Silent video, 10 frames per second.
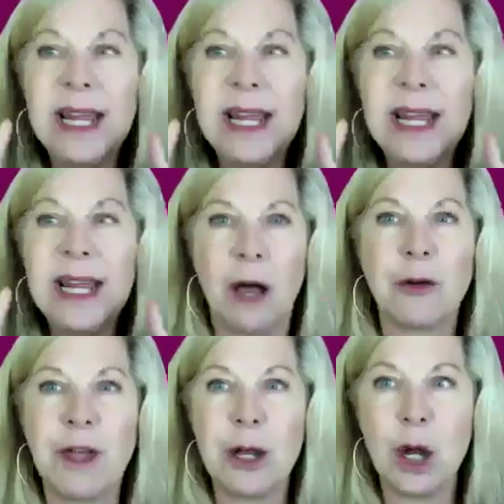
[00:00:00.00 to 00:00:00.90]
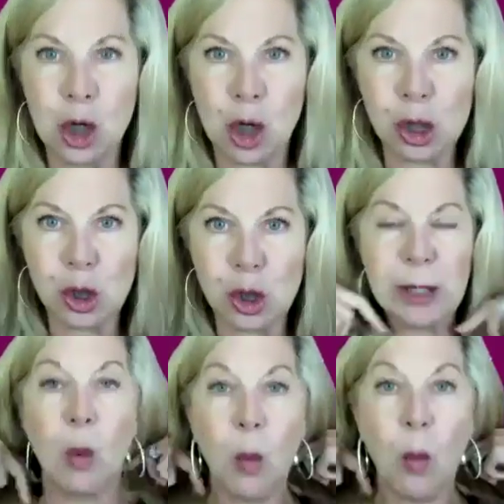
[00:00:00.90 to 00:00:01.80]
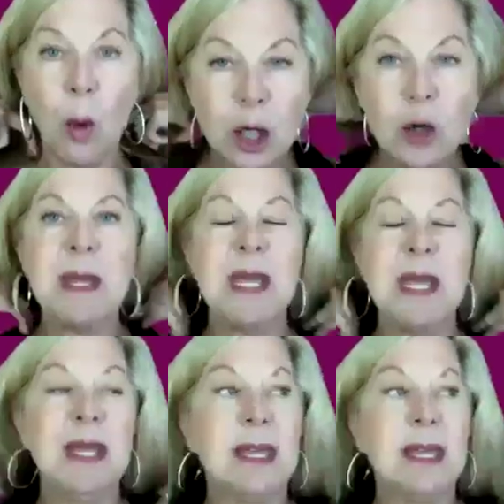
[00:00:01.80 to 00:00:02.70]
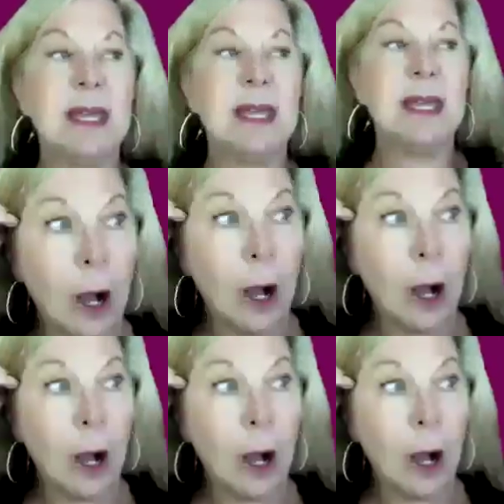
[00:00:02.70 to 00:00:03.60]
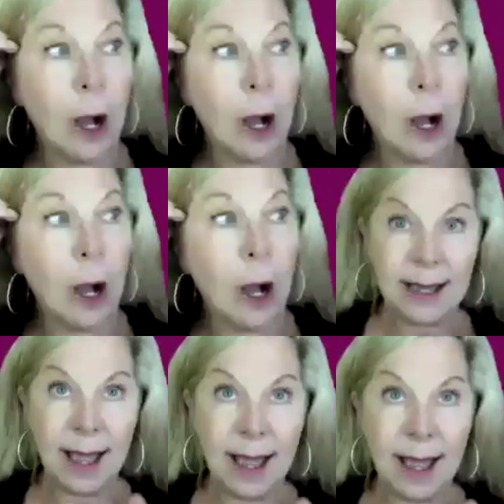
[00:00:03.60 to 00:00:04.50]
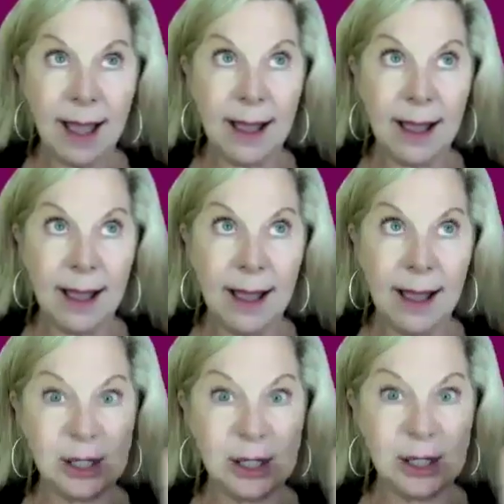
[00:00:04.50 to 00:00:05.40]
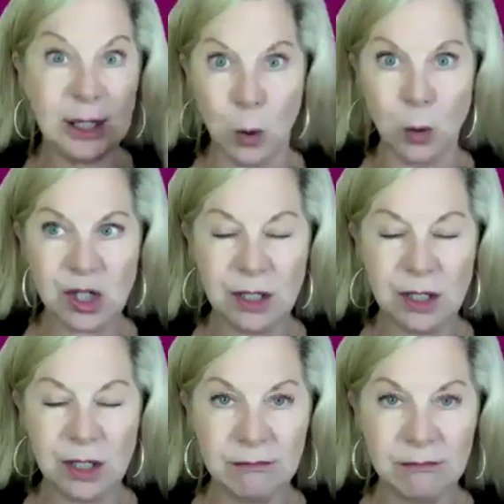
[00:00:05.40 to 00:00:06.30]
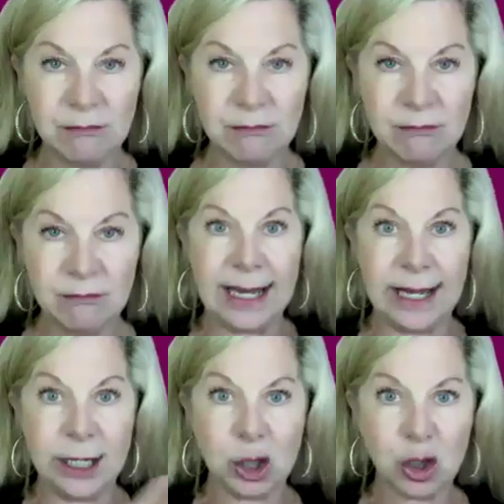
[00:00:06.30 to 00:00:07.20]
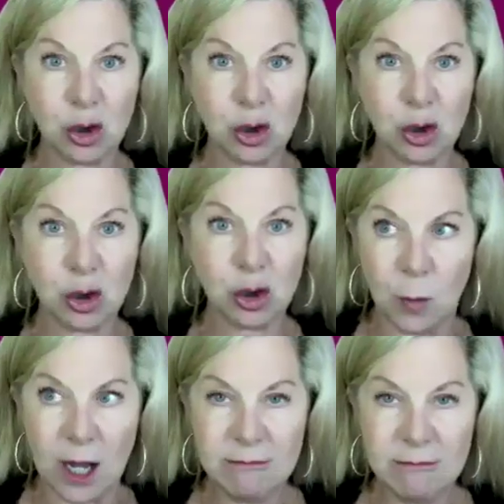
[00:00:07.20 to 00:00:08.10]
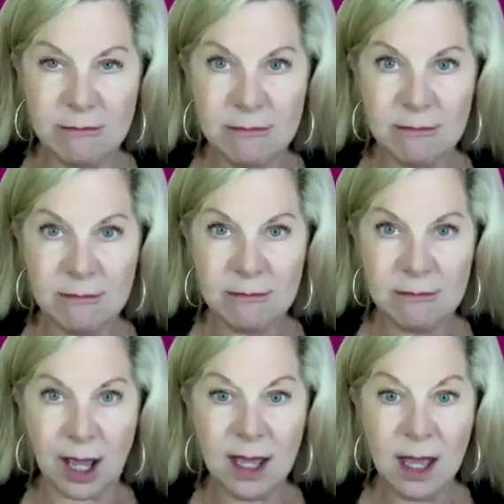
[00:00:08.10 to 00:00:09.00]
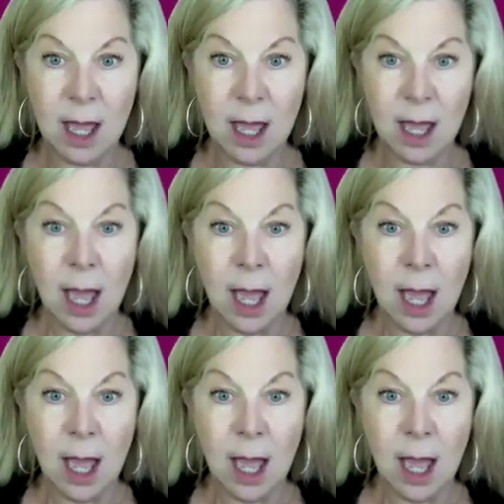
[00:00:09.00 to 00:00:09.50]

is nothing other than nurturing. Well, what do you mean, Gail? Well, if I do a post and it attracts someone, okay?